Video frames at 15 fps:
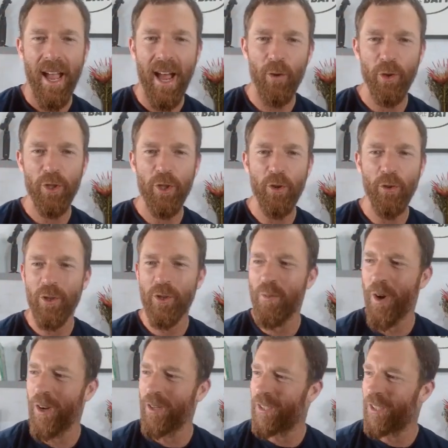How would you
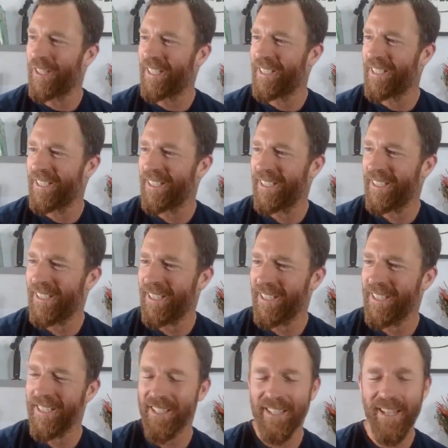respond to this? So
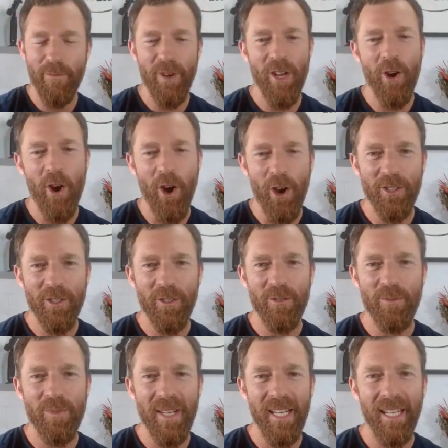somebody
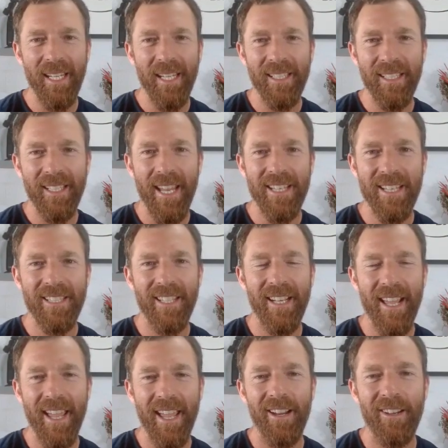asked me
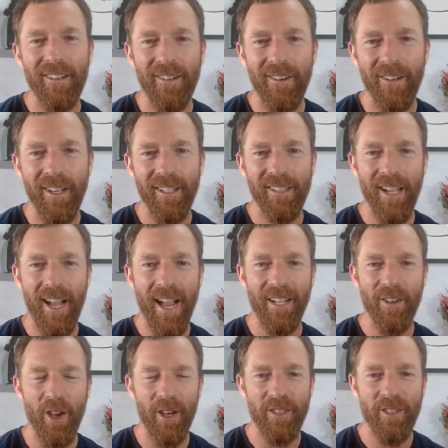yesterday on a
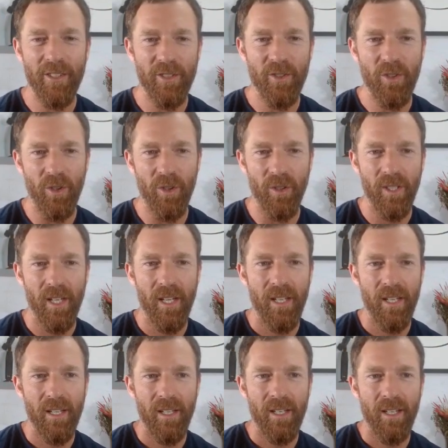diagnosis call,
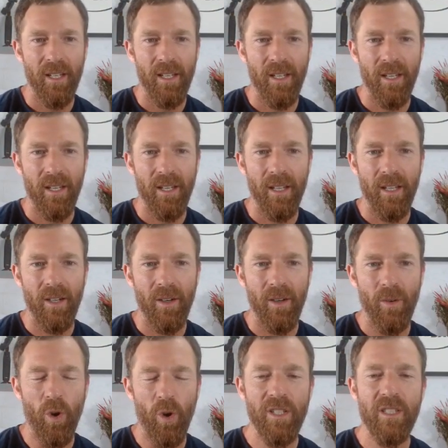
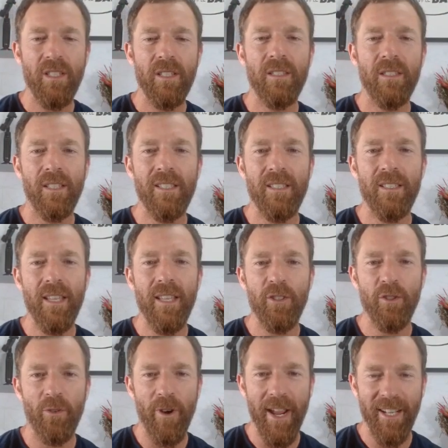what's the
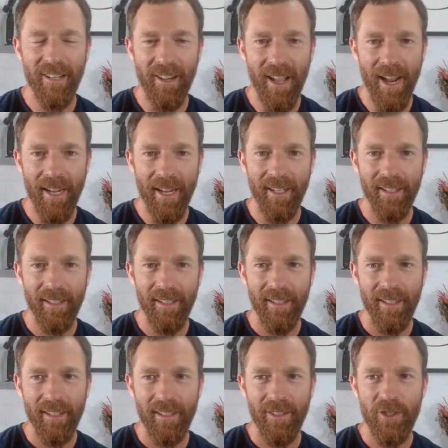success rate like?
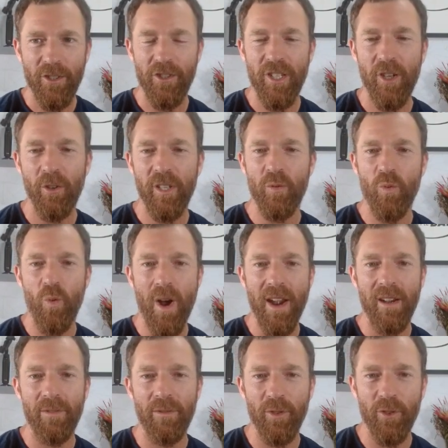Because you see all these
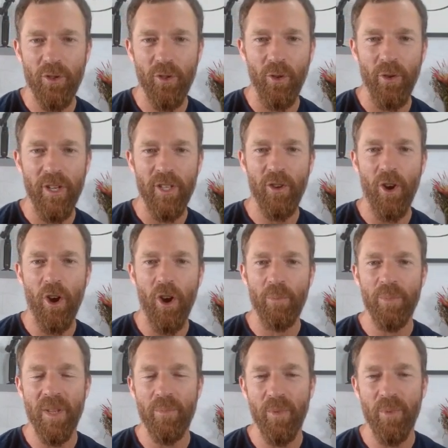wonderful stories, are
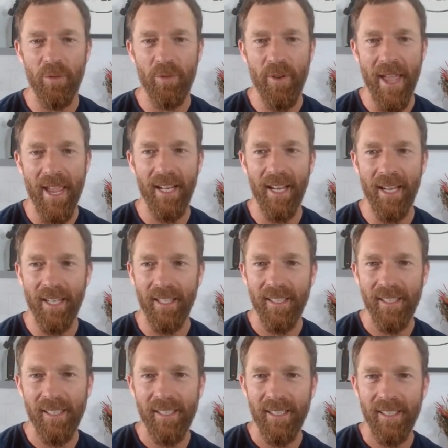people failing?